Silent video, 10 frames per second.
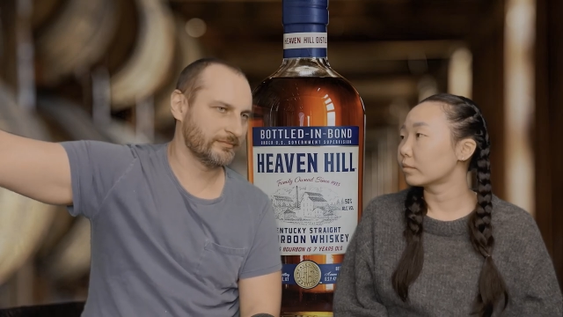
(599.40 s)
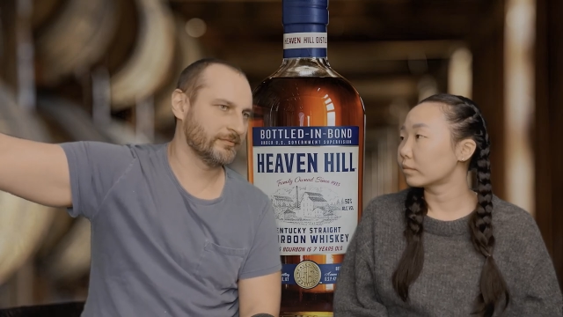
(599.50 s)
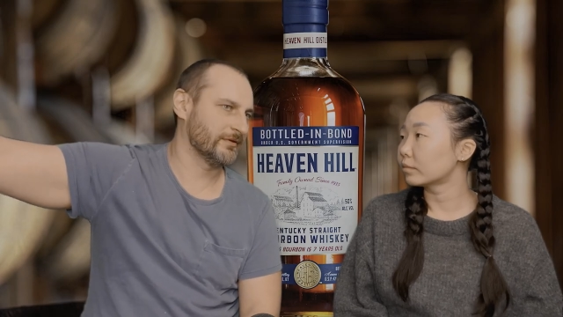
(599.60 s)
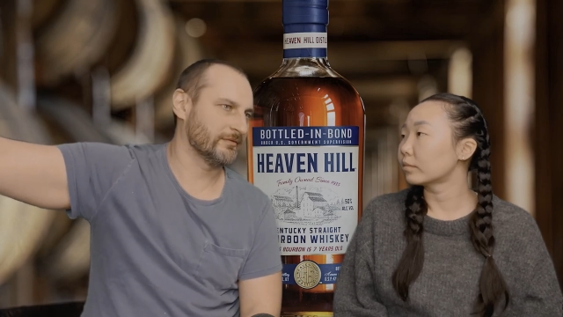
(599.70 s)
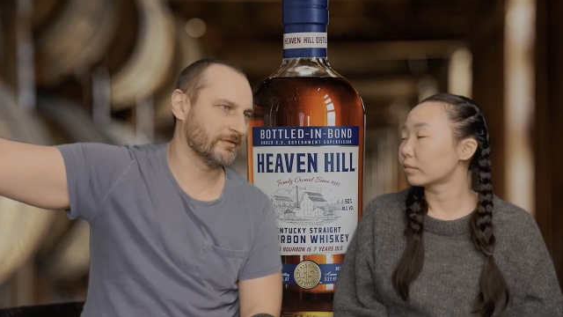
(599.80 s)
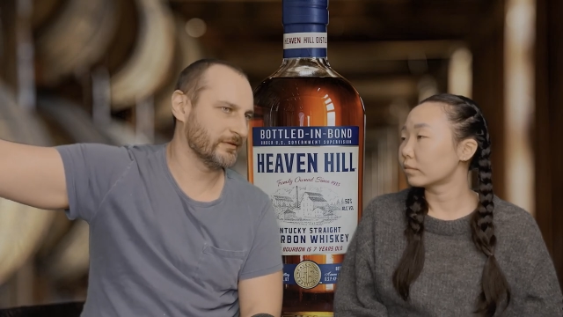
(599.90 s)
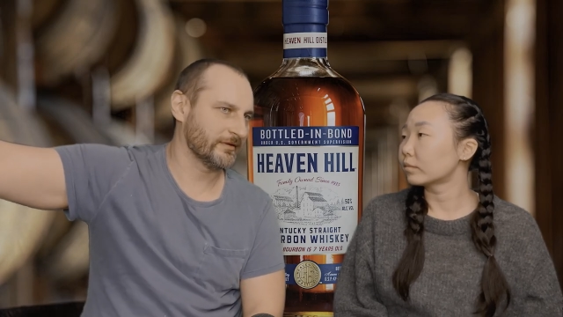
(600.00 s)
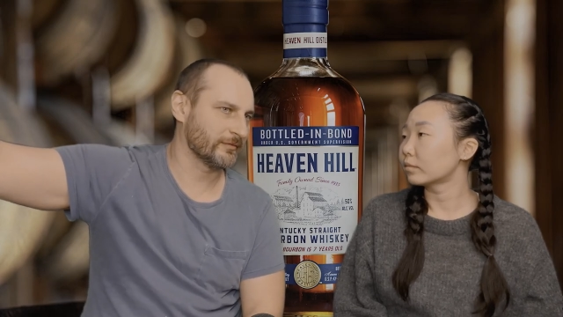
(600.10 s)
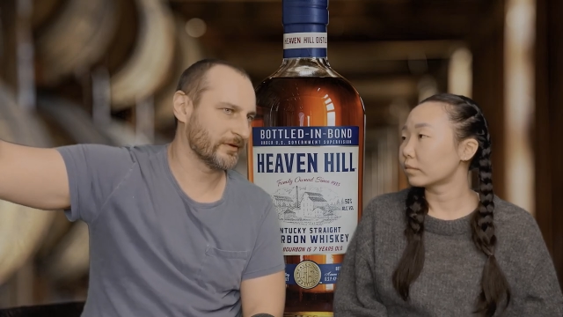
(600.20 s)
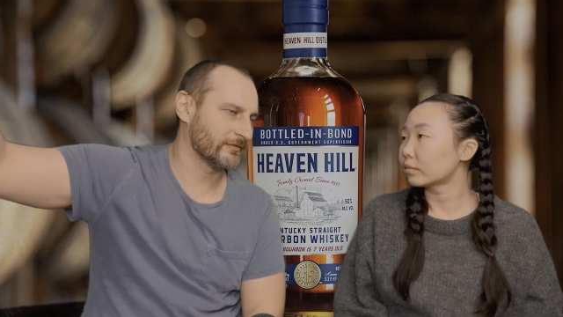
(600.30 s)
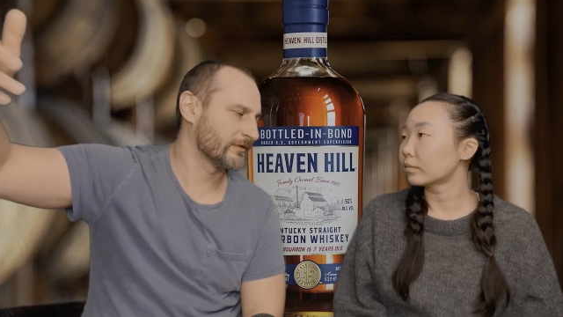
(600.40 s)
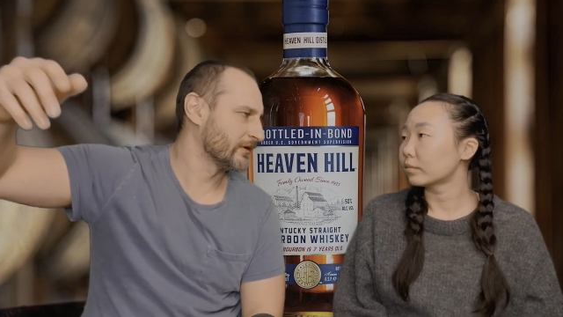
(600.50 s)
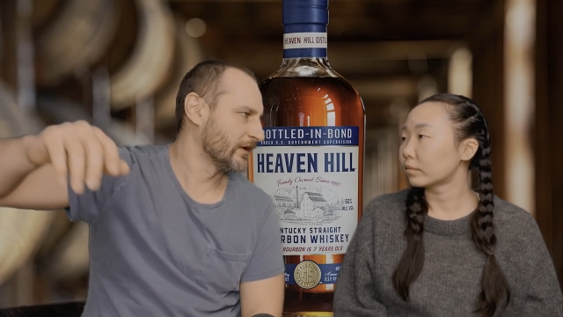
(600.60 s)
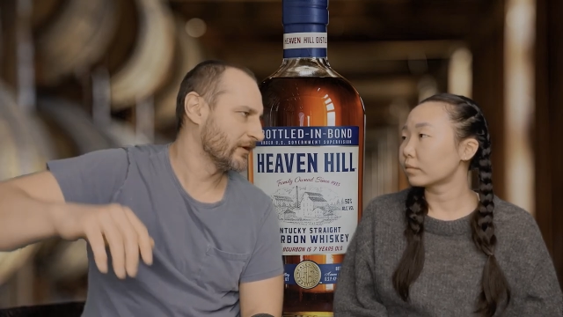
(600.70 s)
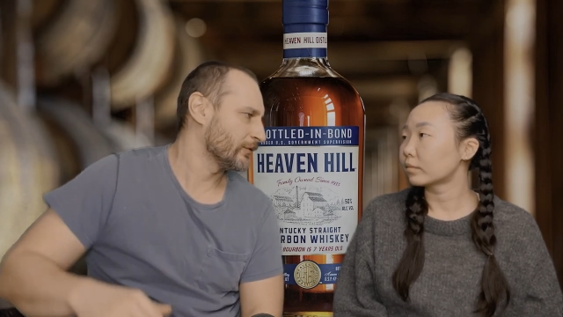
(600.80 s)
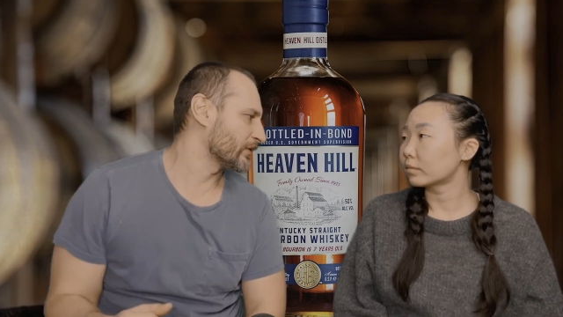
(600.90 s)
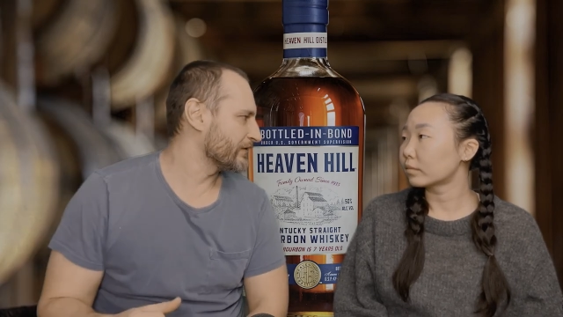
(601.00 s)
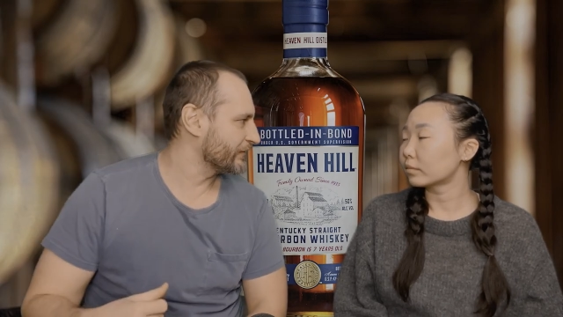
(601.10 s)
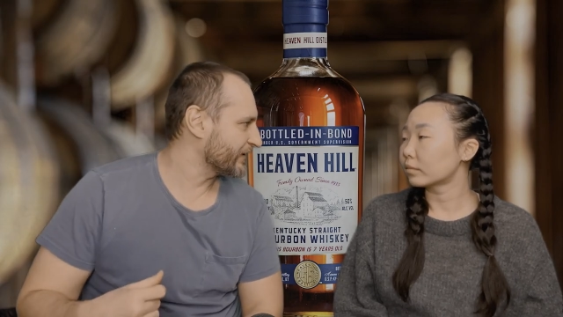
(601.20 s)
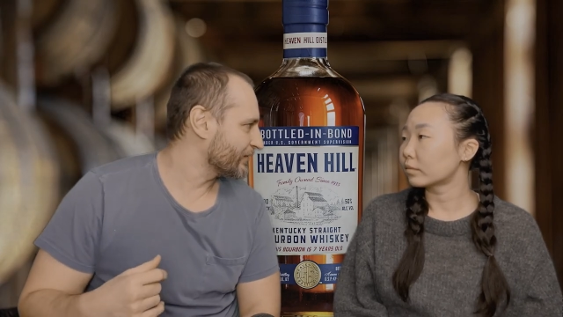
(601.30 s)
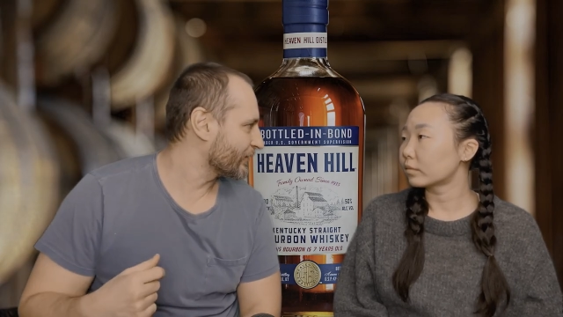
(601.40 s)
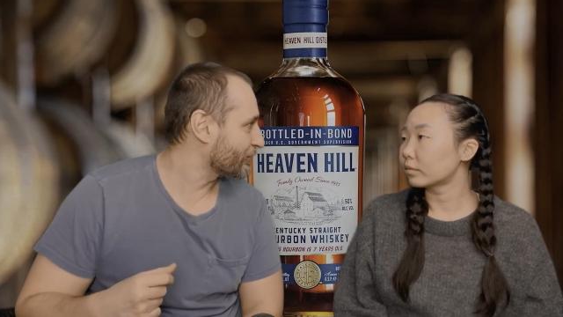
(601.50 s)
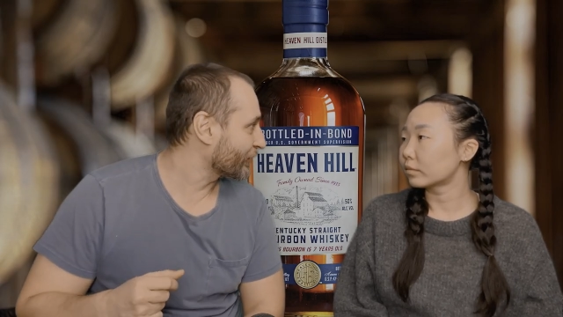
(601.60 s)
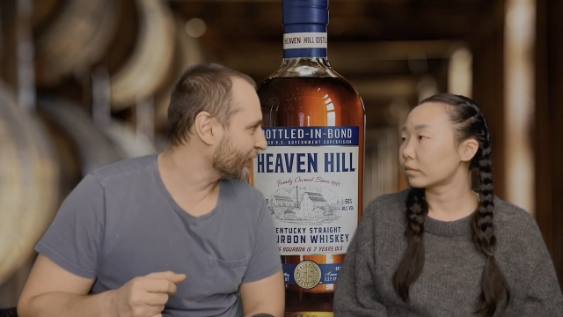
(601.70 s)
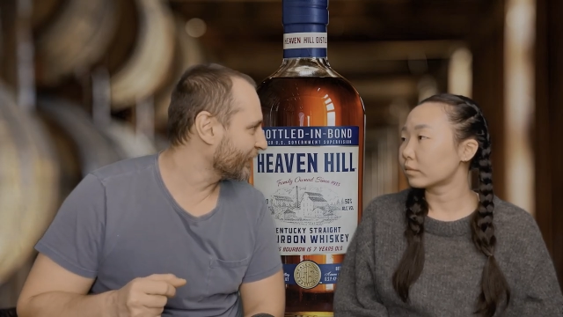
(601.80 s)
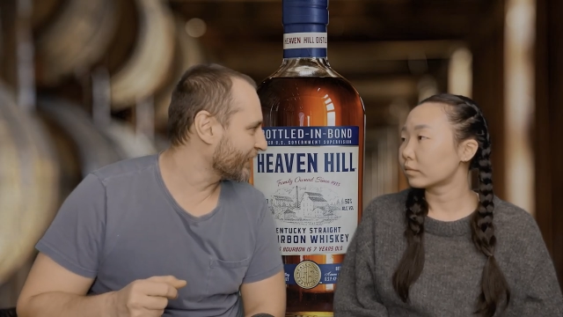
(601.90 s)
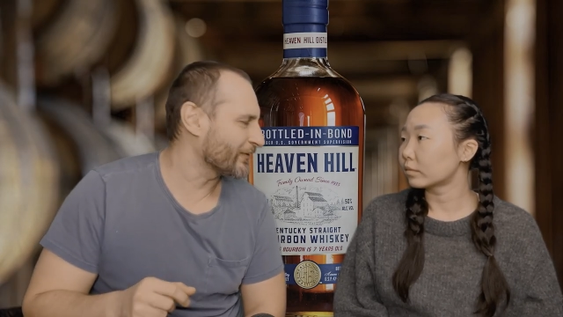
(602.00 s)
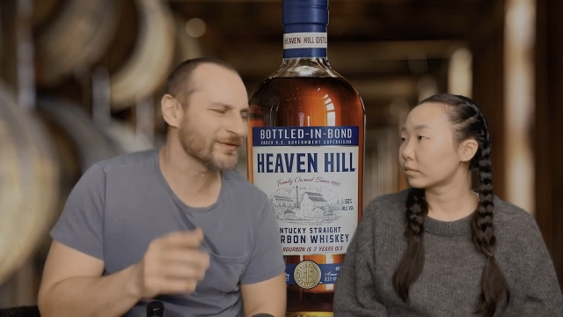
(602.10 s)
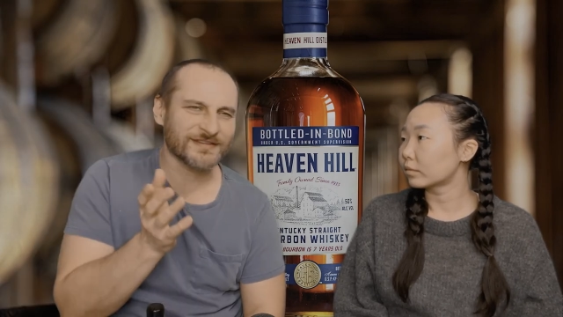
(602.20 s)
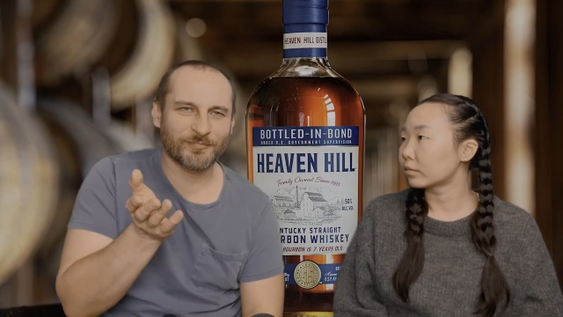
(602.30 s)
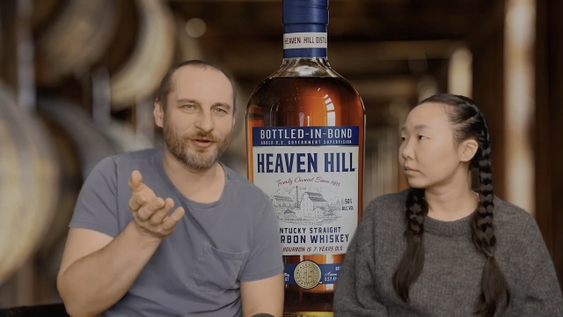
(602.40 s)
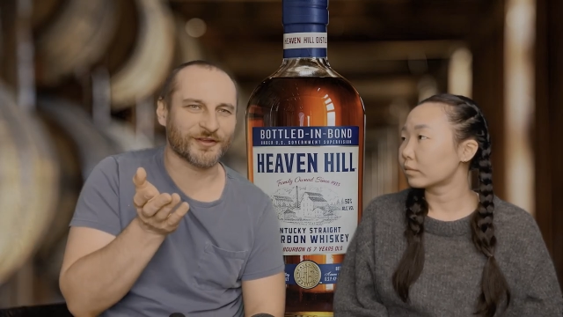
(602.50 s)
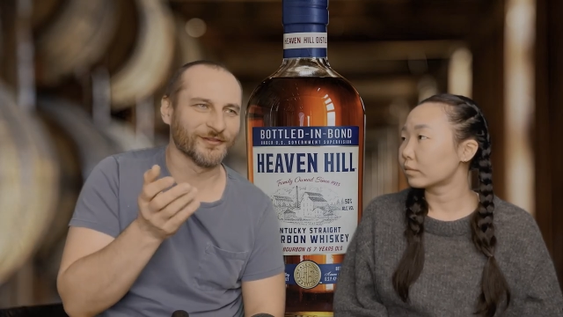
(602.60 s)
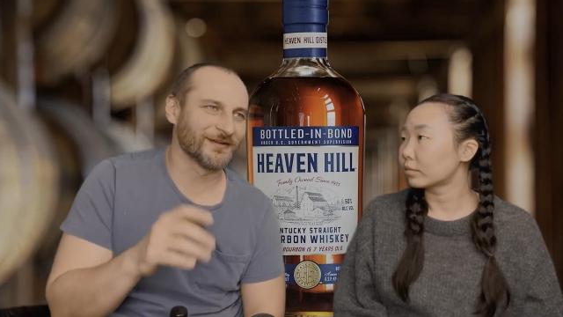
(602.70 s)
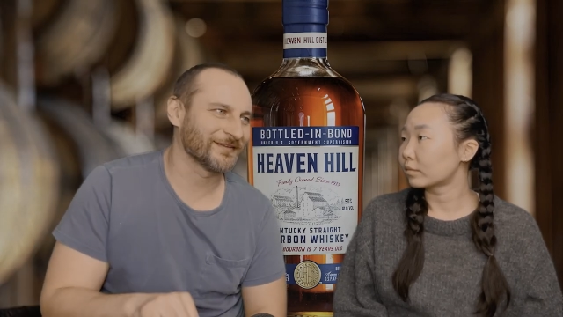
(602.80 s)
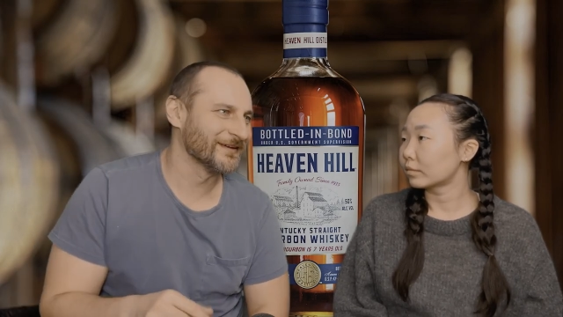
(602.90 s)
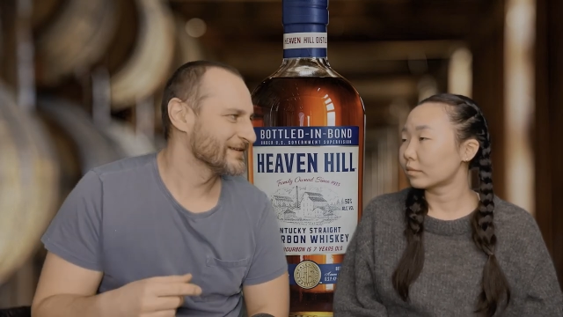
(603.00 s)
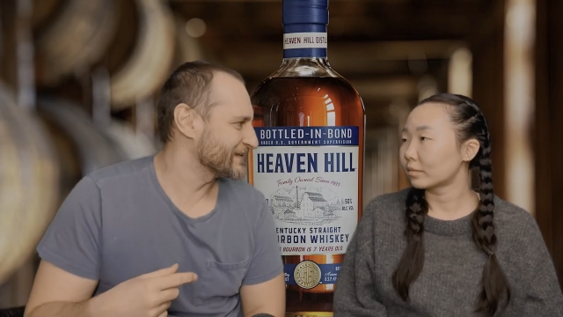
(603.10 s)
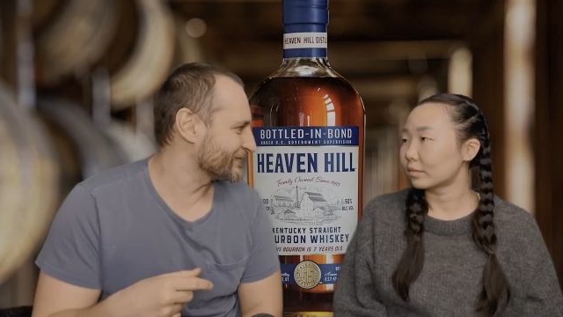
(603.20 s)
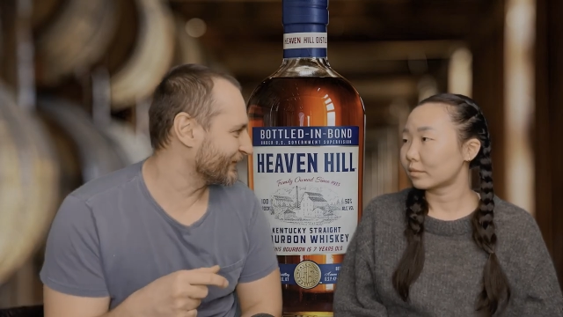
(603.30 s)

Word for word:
Speaker 1: you know, in like whatever, wherever they keep it, a parking lot. I don't want to say parking lot. Sounds